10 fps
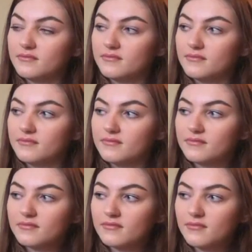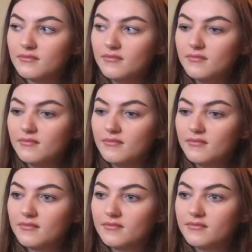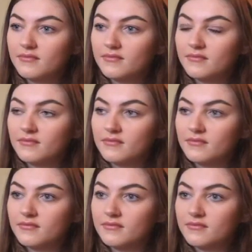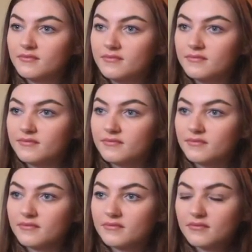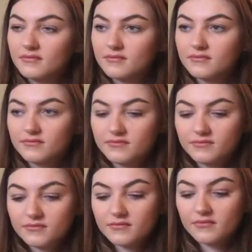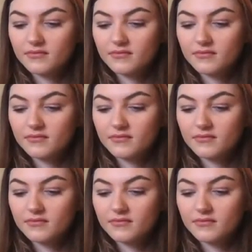No words are spoken by the person on screen.